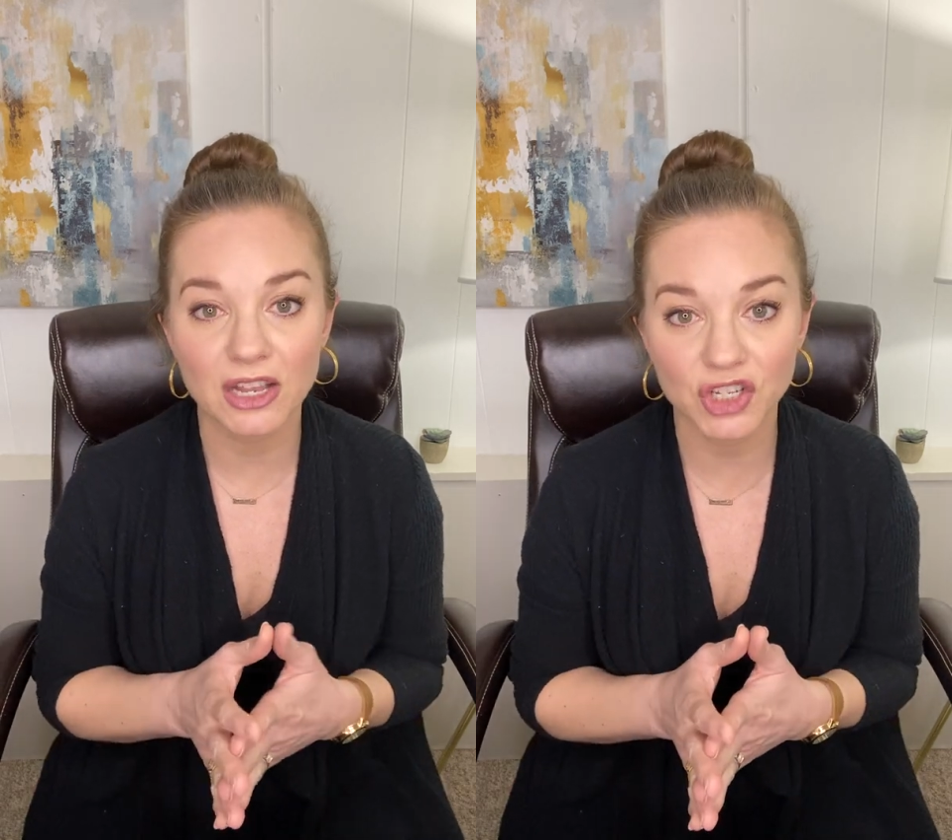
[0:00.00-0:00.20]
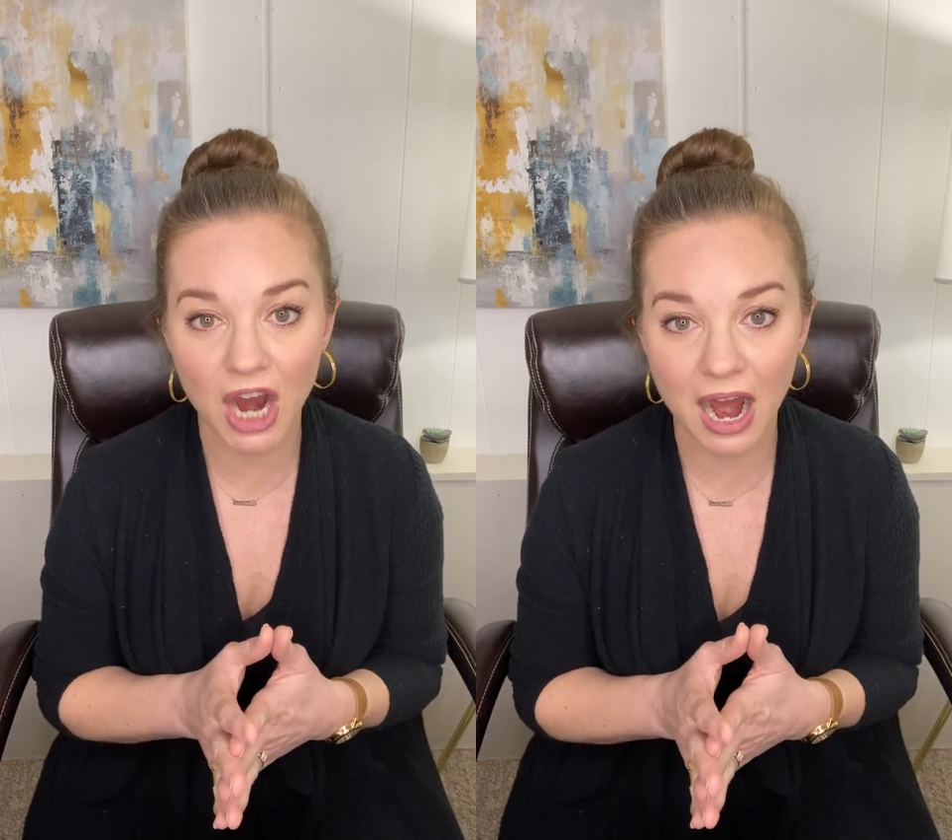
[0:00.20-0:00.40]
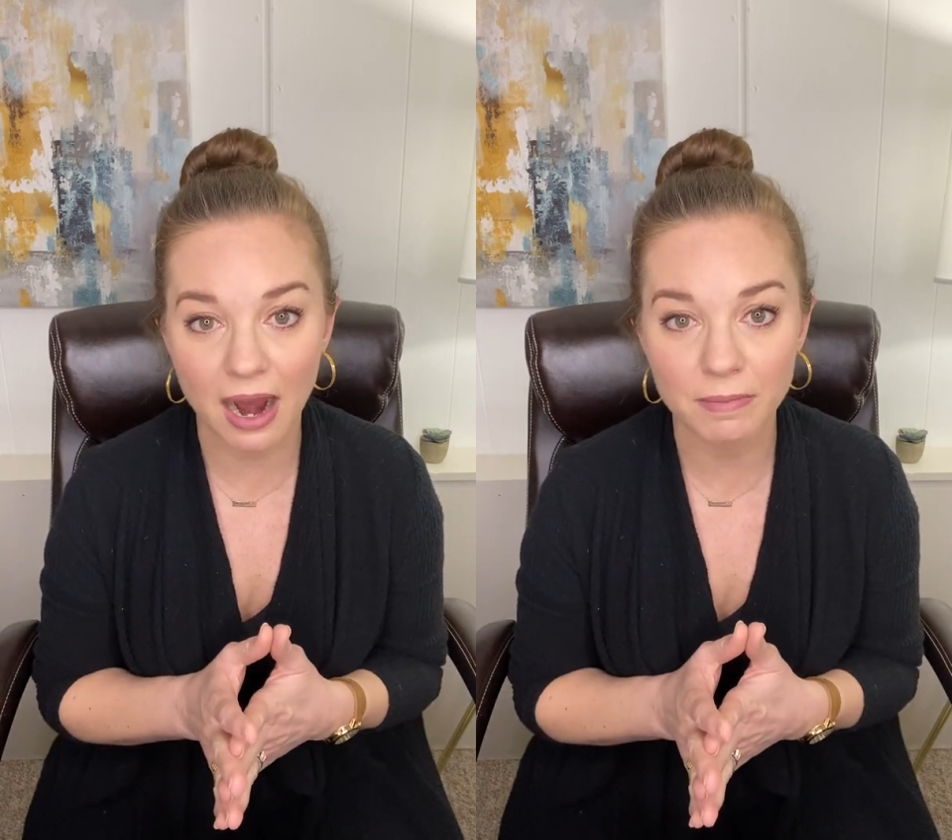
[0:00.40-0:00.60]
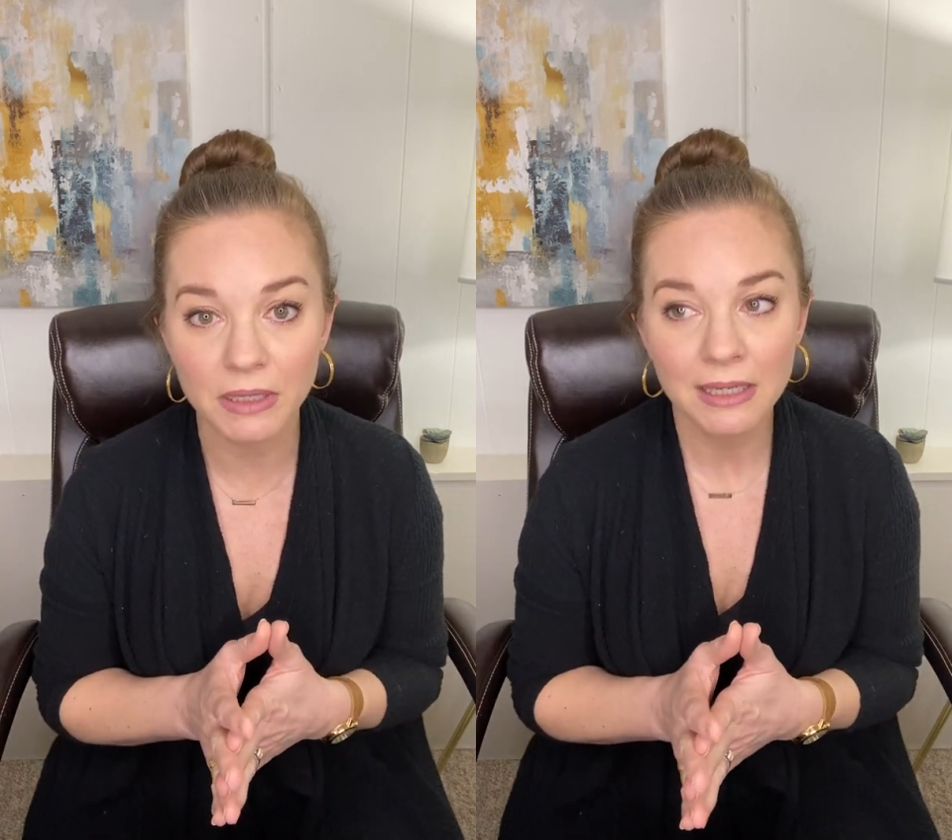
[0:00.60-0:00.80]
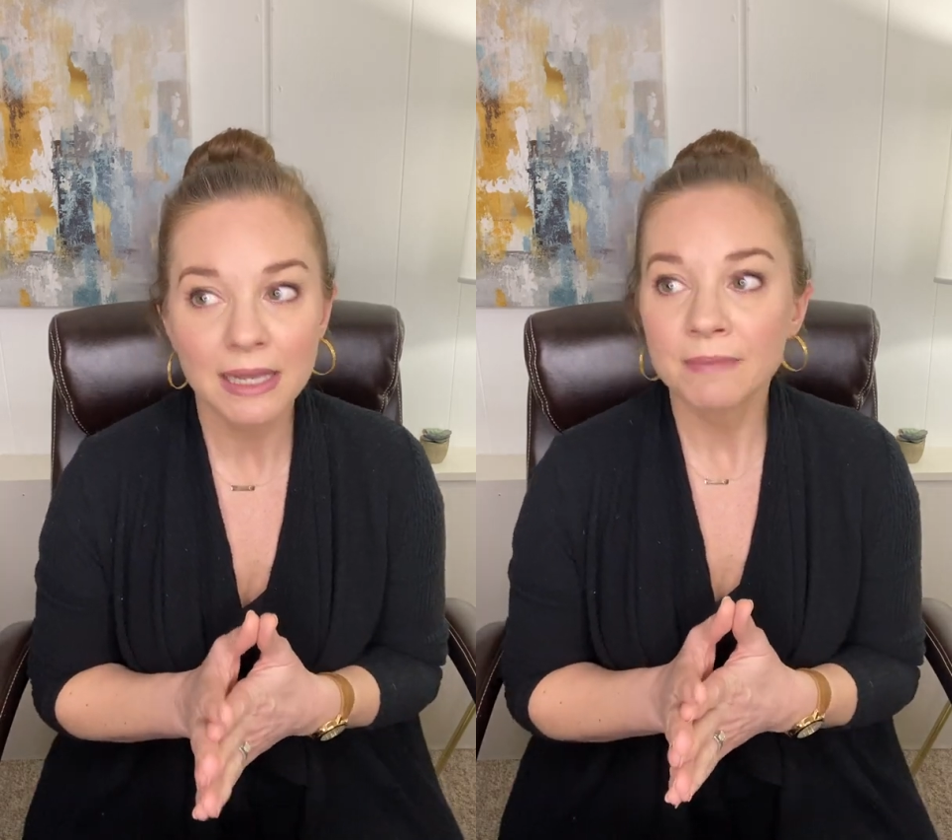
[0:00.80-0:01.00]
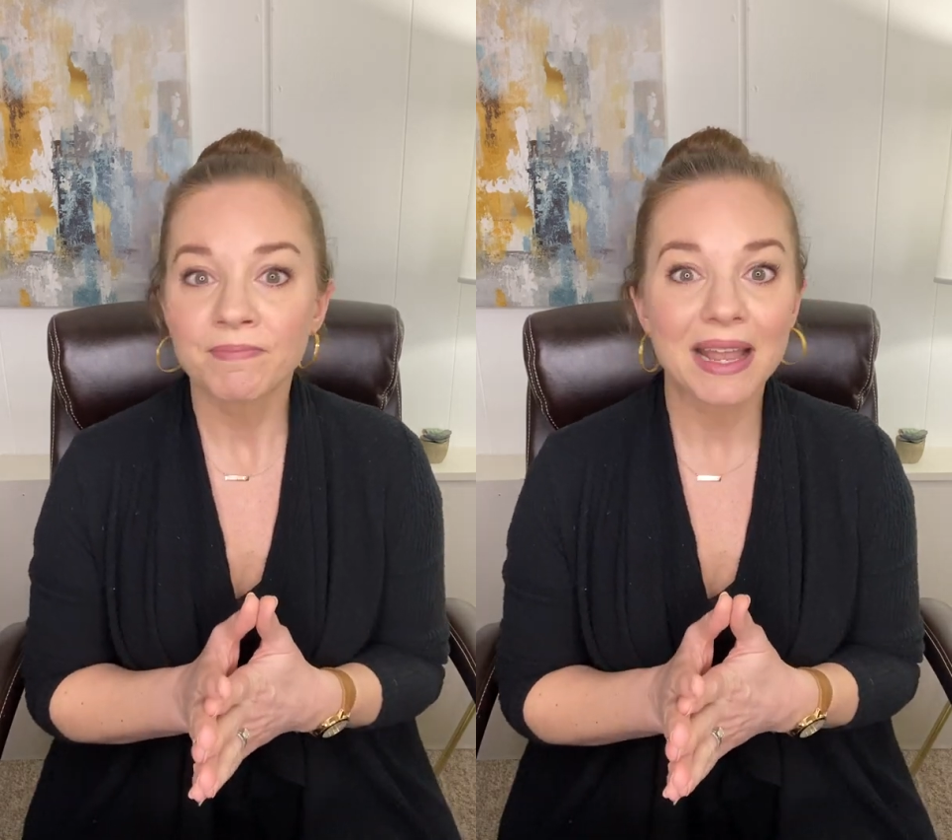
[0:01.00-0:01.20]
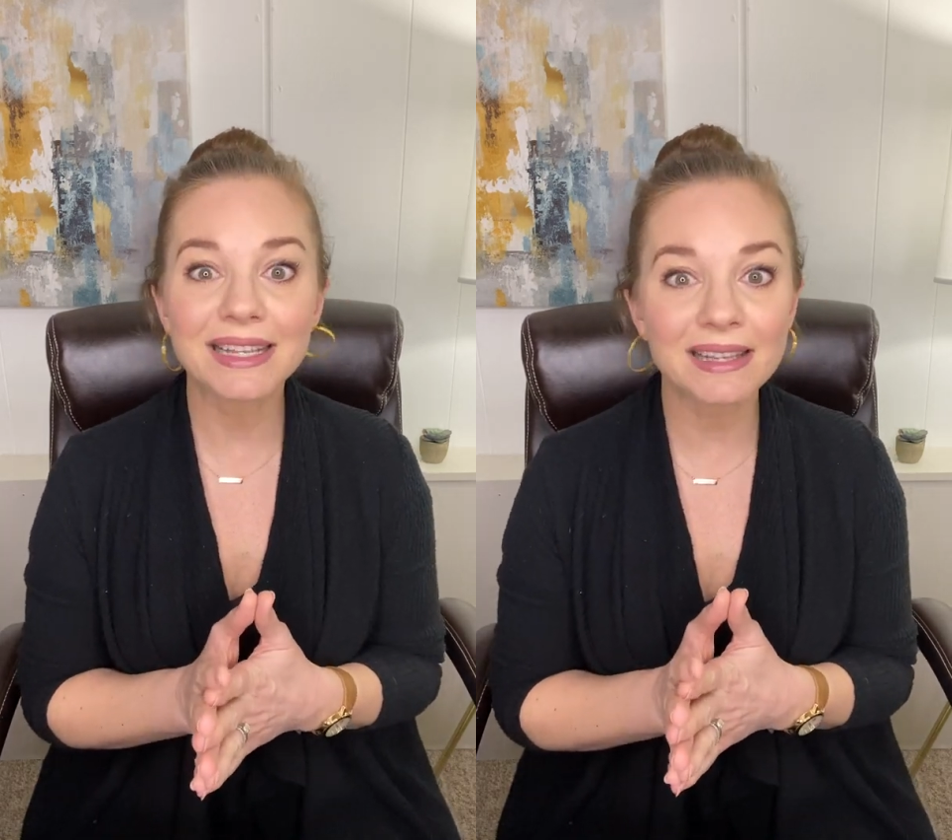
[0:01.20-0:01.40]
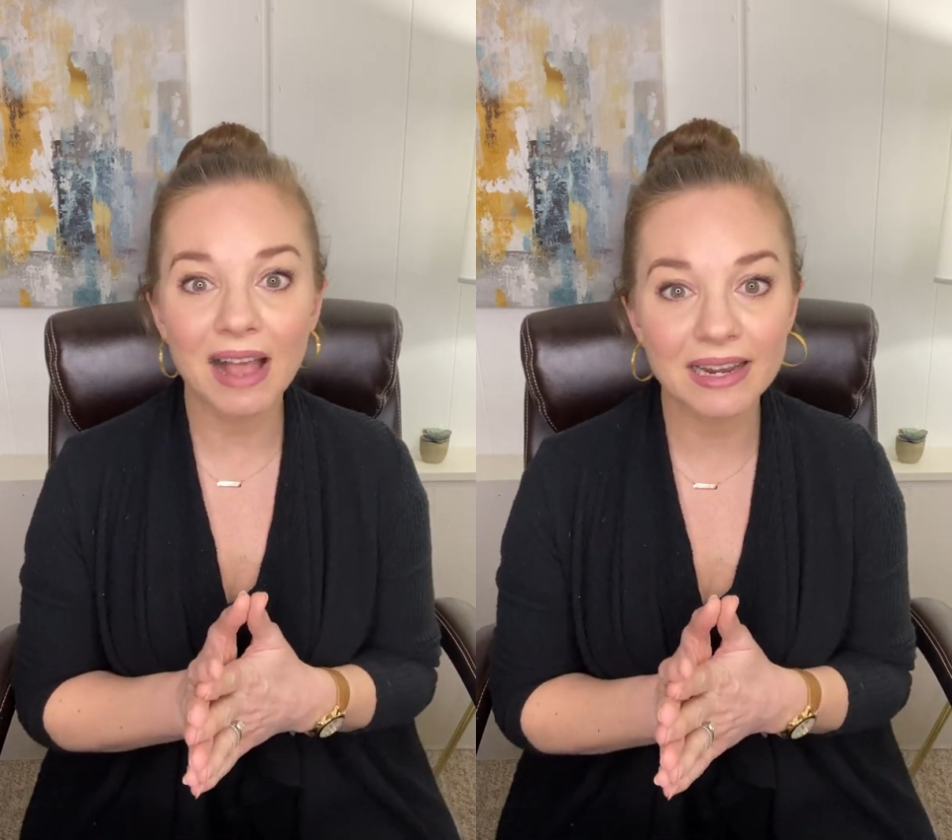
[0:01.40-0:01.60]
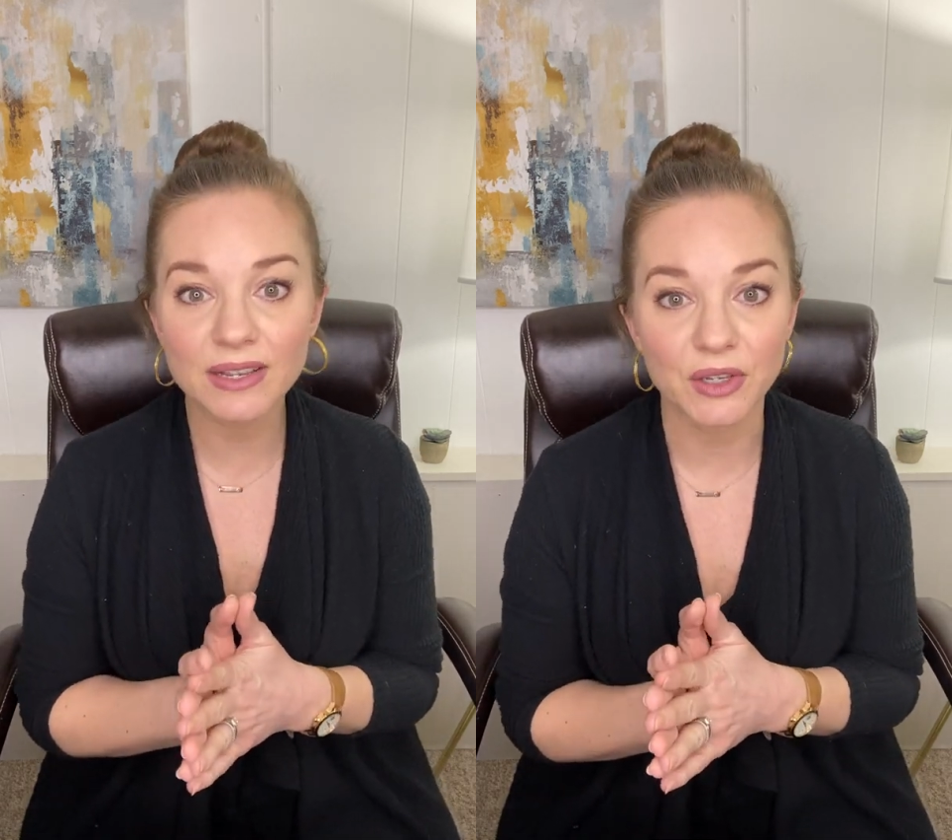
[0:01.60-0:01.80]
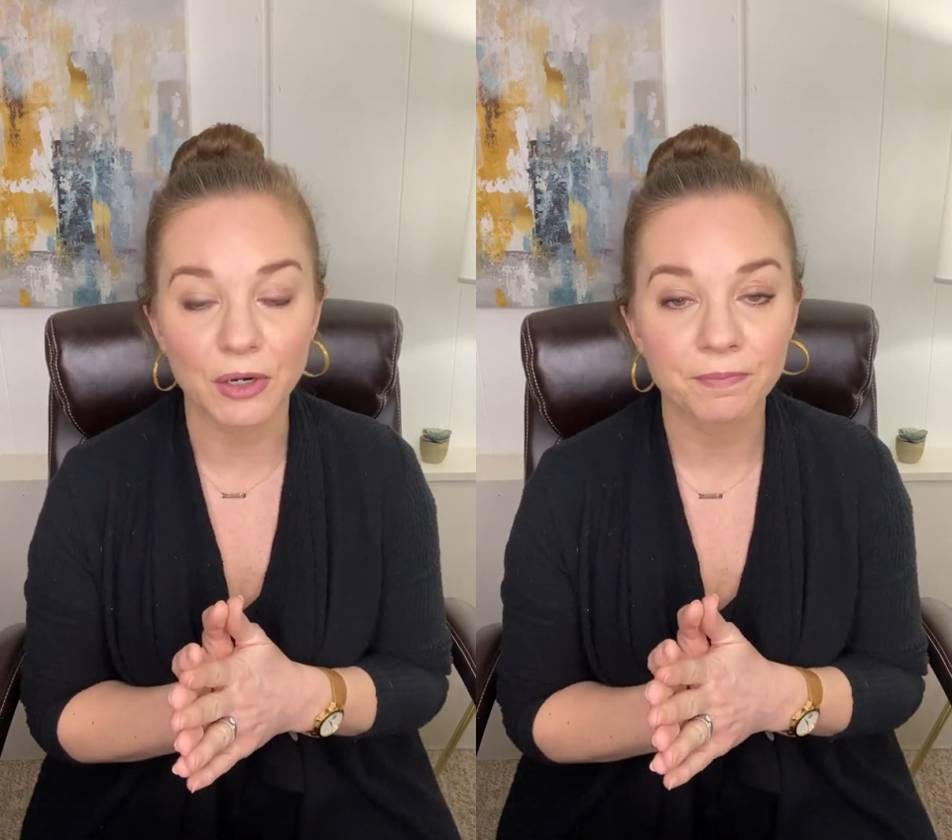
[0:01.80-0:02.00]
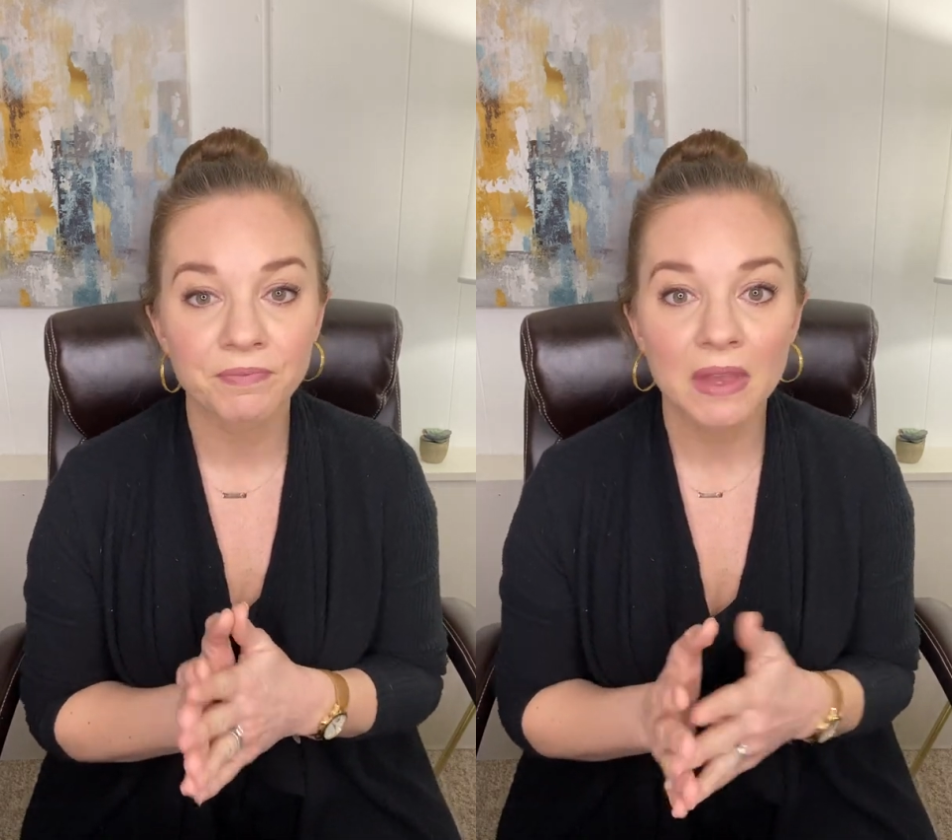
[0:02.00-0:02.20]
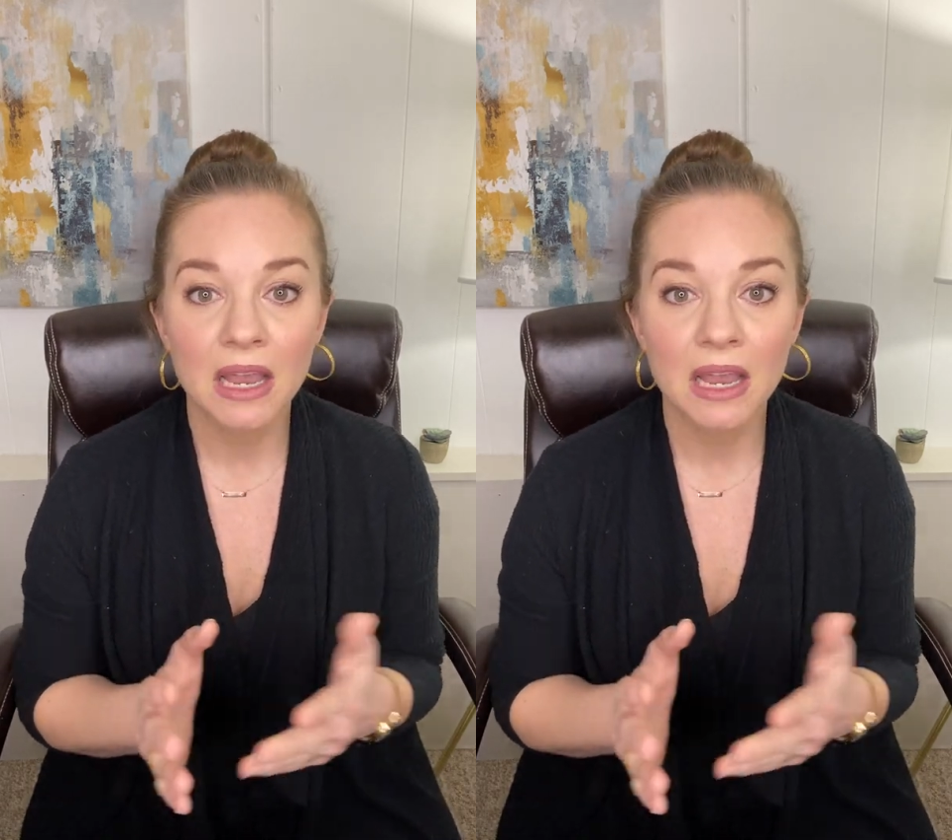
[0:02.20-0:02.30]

job, it's a lot easier.